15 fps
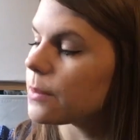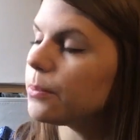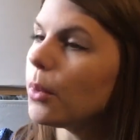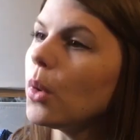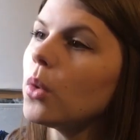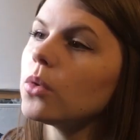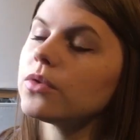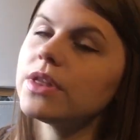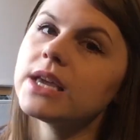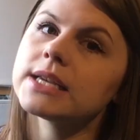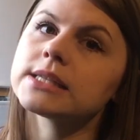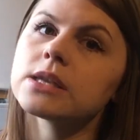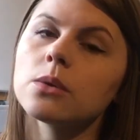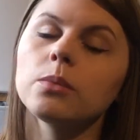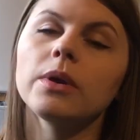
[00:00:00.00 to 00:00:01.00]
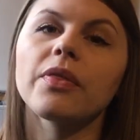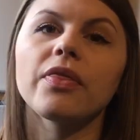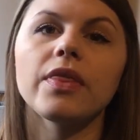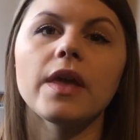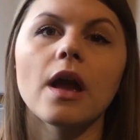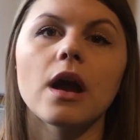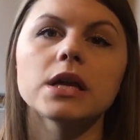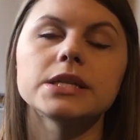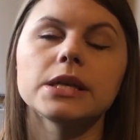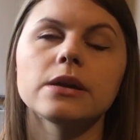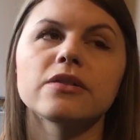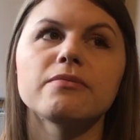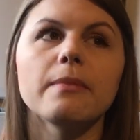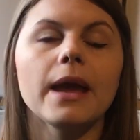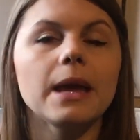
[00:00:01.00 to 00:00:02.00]
I bought this with the
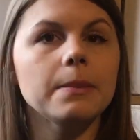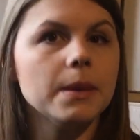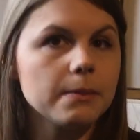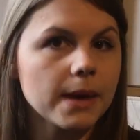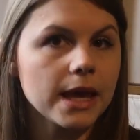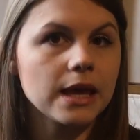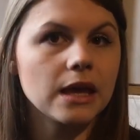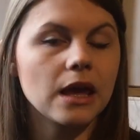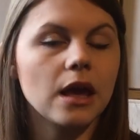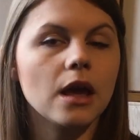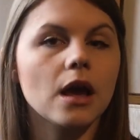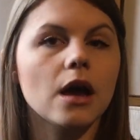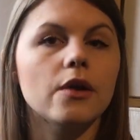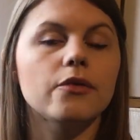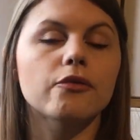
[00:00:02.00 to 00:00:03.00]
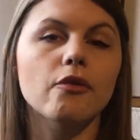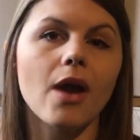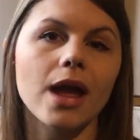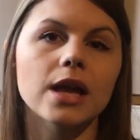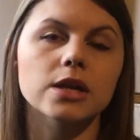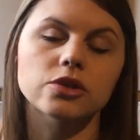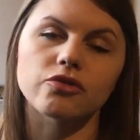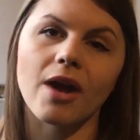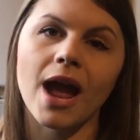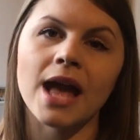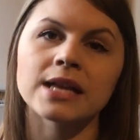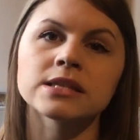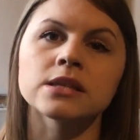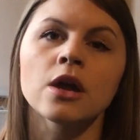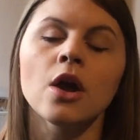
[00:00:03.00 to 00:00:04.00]
idea of maybe making a Freya
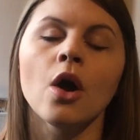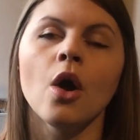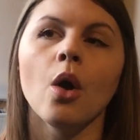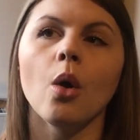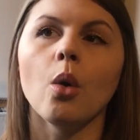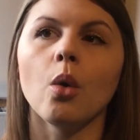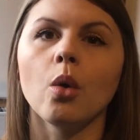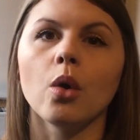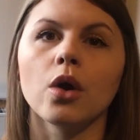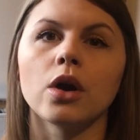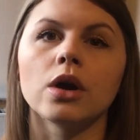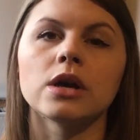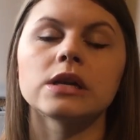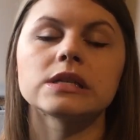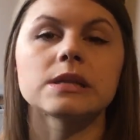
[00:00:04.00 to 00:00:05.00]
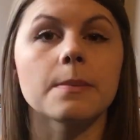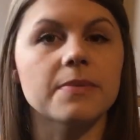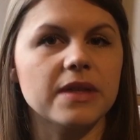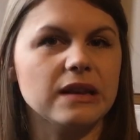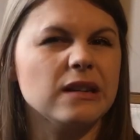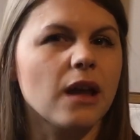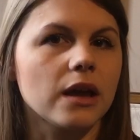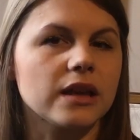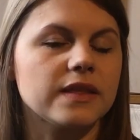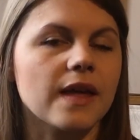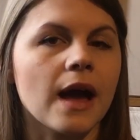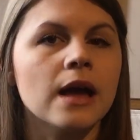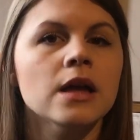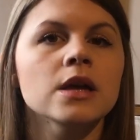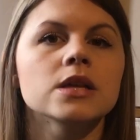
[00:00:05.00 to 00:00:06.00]
dress or something like
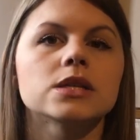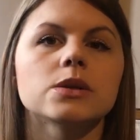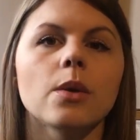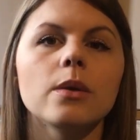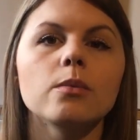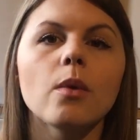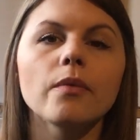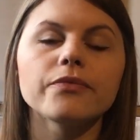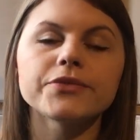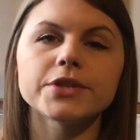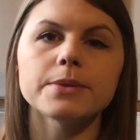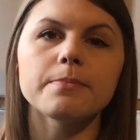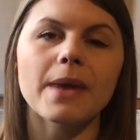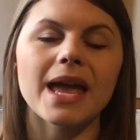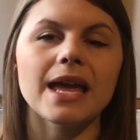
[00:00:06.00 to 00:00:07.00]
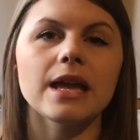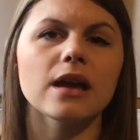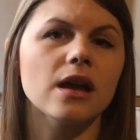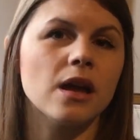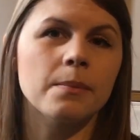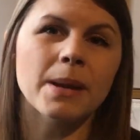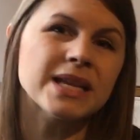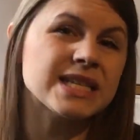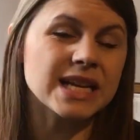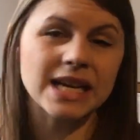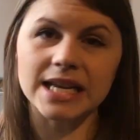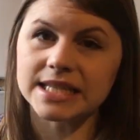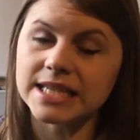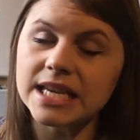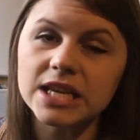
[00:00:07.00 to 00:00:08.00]
that. So I want to make
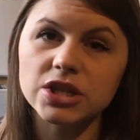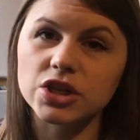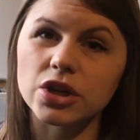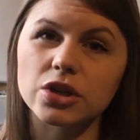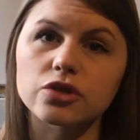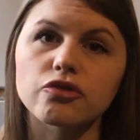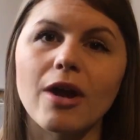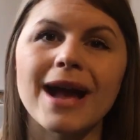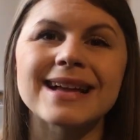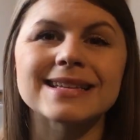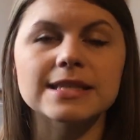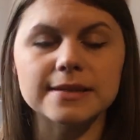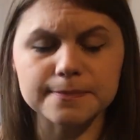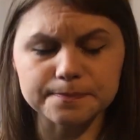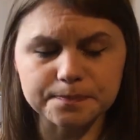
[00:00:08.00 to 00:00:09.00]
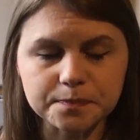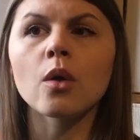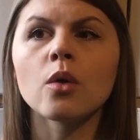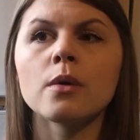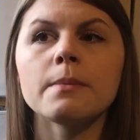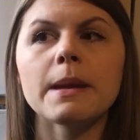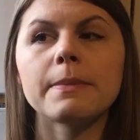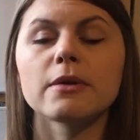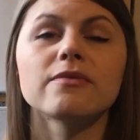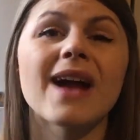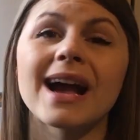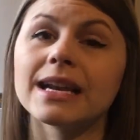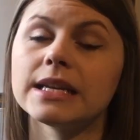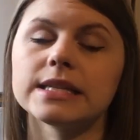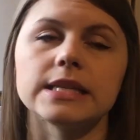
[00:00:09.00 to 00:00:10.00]
basically a t-shirt dress, or maybe a
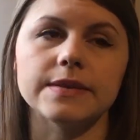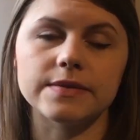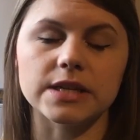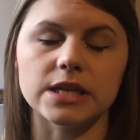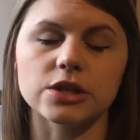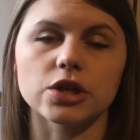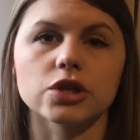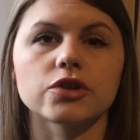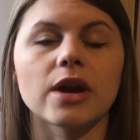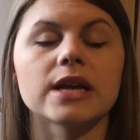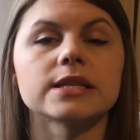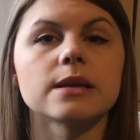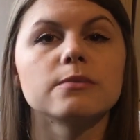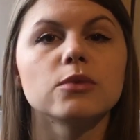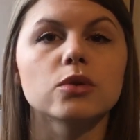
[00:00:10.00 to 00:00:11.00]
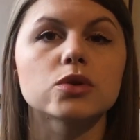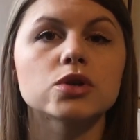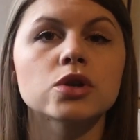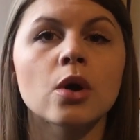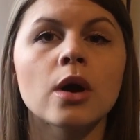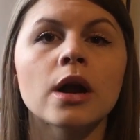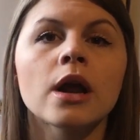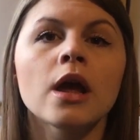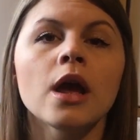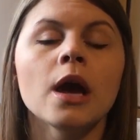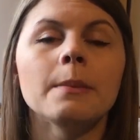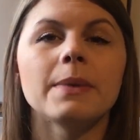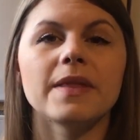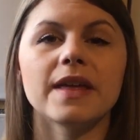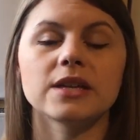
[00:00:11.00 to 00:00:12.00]
raglan sleeve t-shirt dress, I'm not sure,
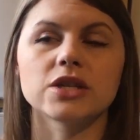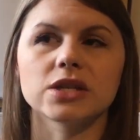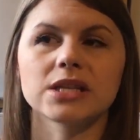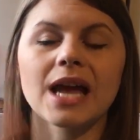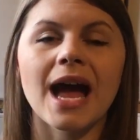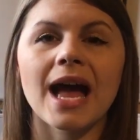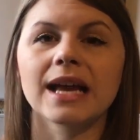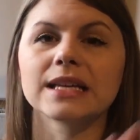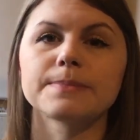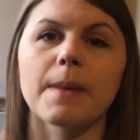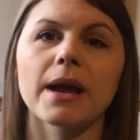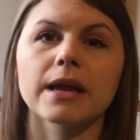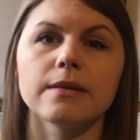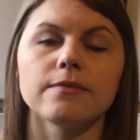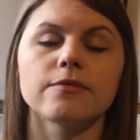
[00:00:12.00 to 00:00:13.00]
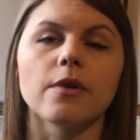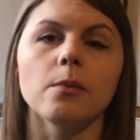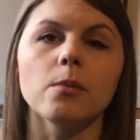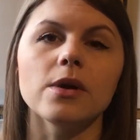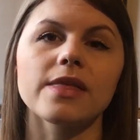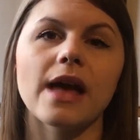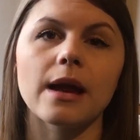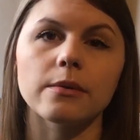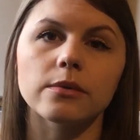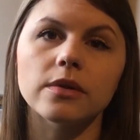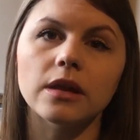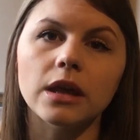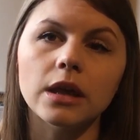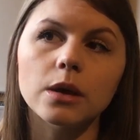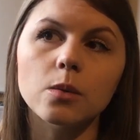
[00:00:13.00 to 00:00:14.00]
but that just hangs back in front without
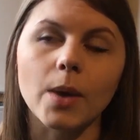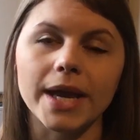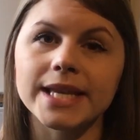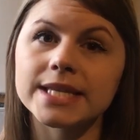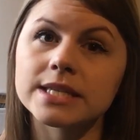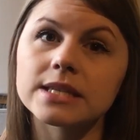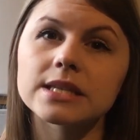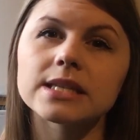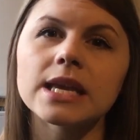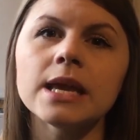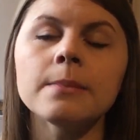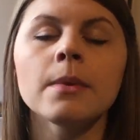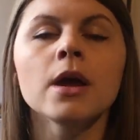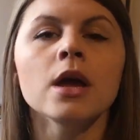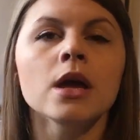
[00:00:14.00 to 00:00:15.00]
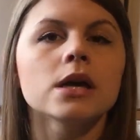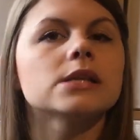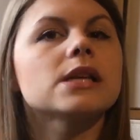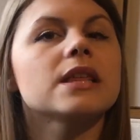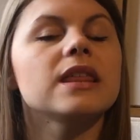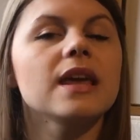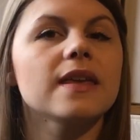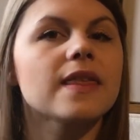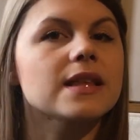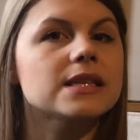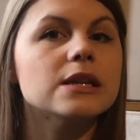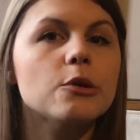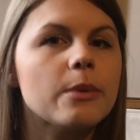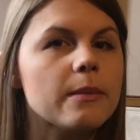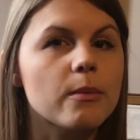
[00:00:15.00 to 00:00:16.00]
the waist seam, because I think that's
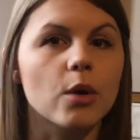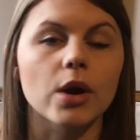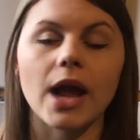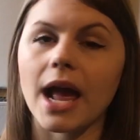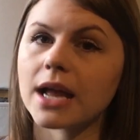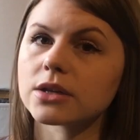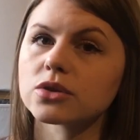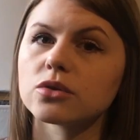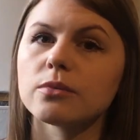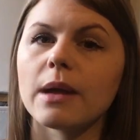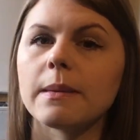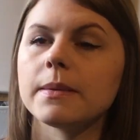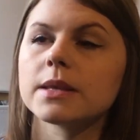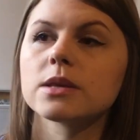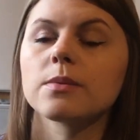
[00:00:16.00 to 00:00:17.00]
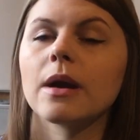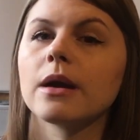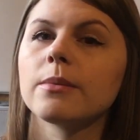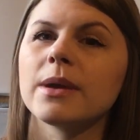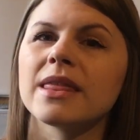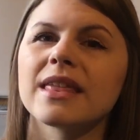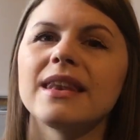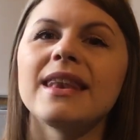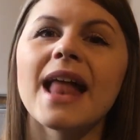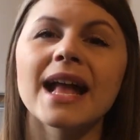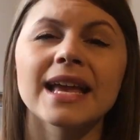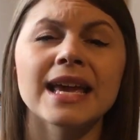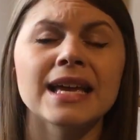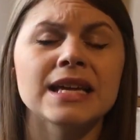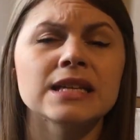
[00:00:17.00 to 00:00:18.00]
a little bit more casual, maybe to wear with
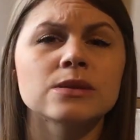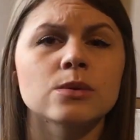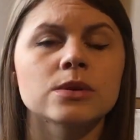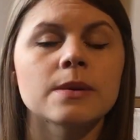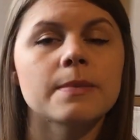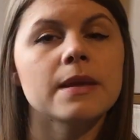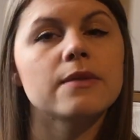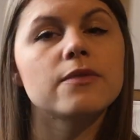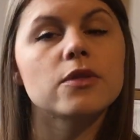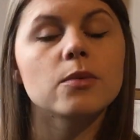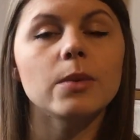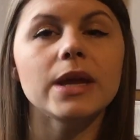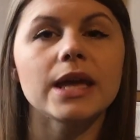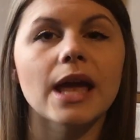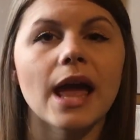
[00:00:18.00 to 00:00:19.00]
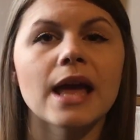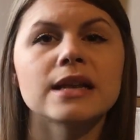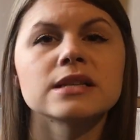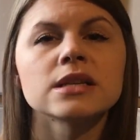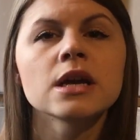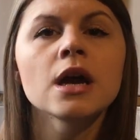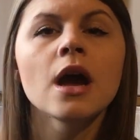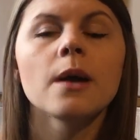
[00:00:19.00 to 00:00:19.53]
leggings or something for the weekend.